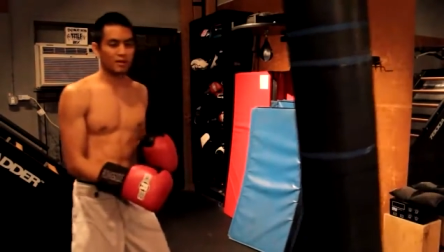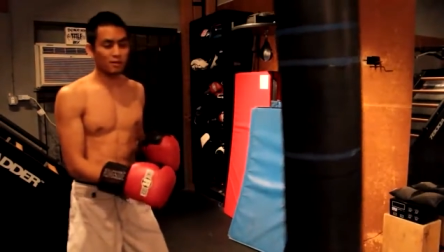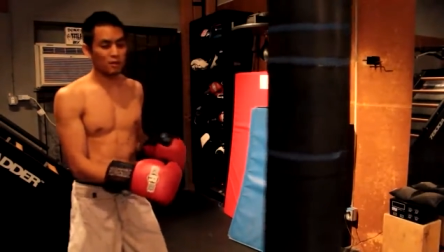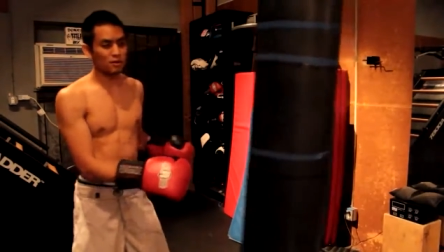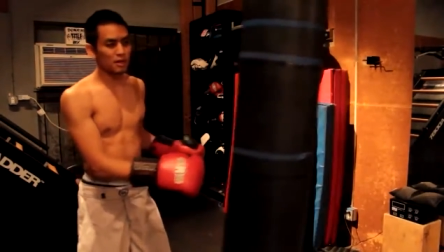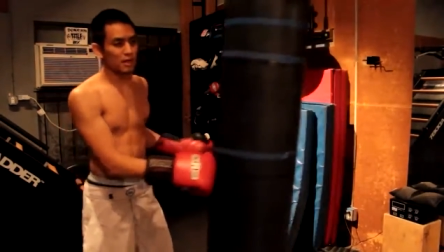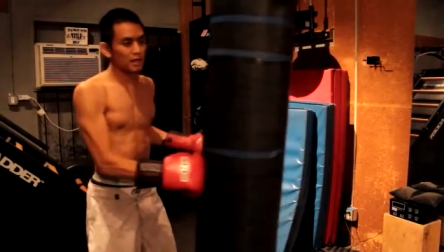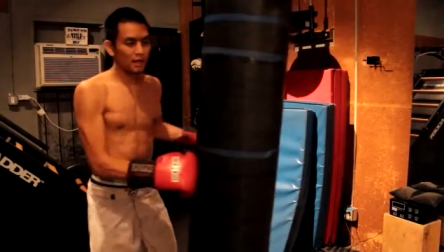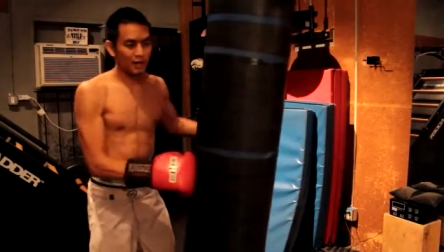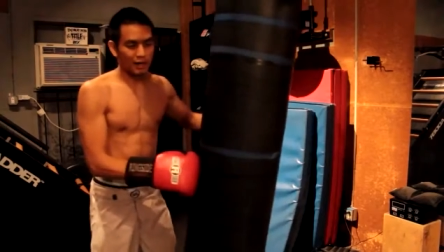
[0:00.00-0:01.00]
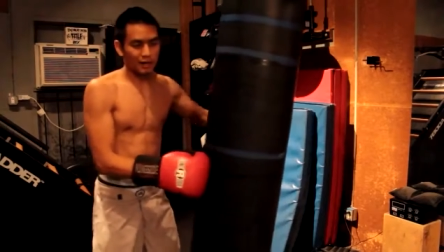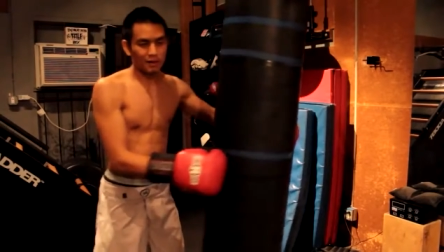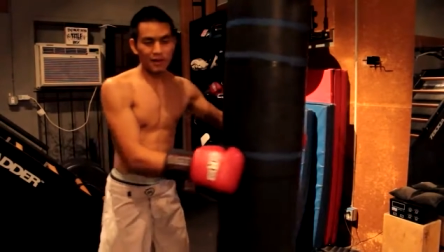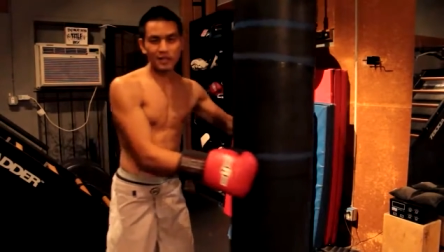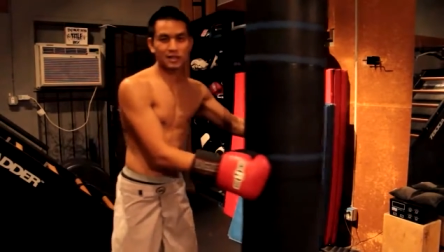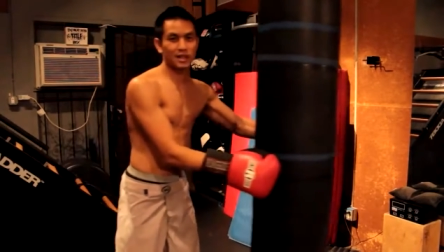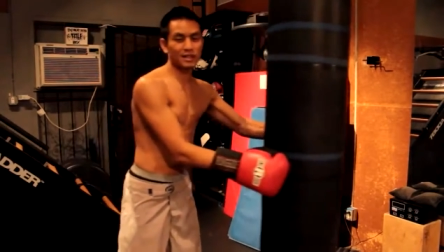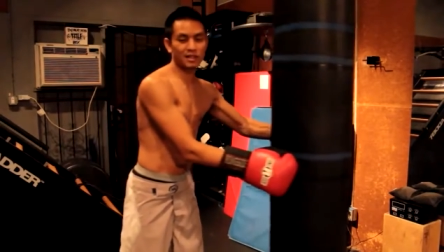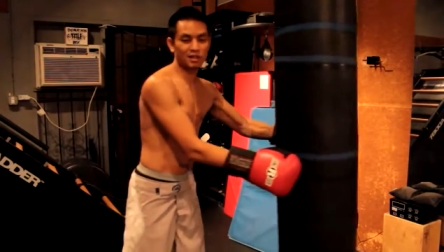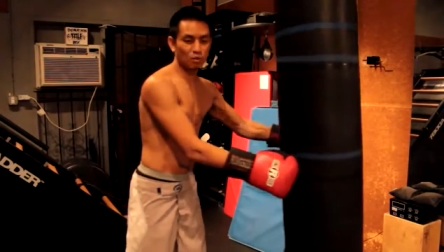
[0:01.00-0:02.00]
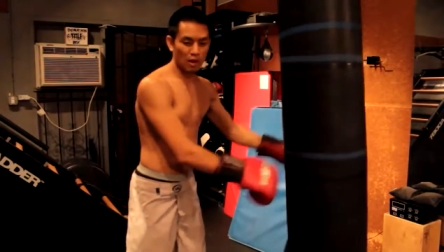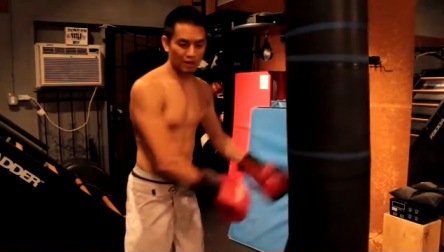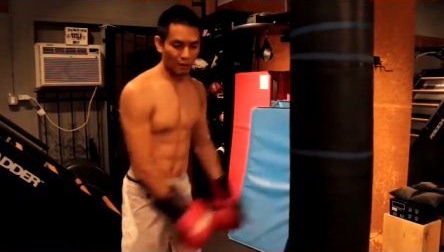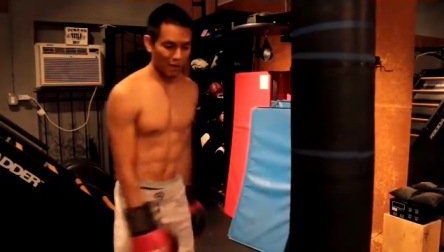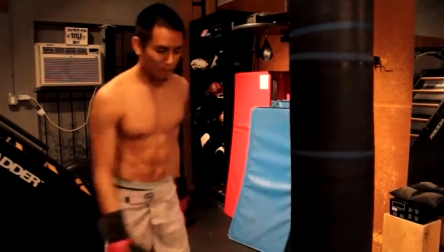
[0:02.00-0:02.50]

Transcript: the way through. It doesn't work that